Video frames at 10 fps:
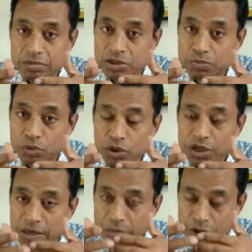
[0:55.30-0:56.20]

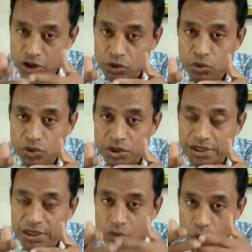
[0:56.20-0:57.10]
book can be used
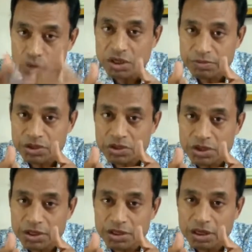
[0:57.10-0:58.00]
as a course of
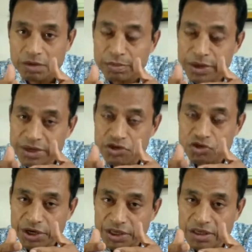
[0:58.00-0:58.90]
study of
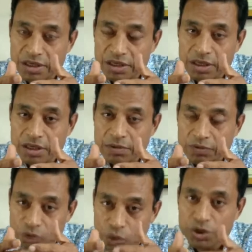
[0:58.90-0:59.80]
many
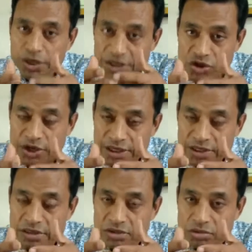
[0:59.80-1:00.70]
cooking
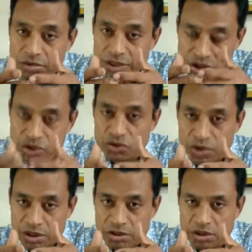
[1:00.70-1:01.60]
training
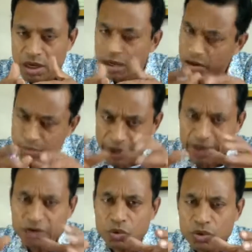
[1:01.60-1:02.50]
institute also. Now
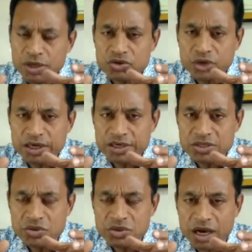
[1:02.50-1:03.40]
many cooking training
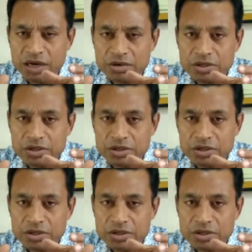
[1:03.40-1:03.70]
institutes are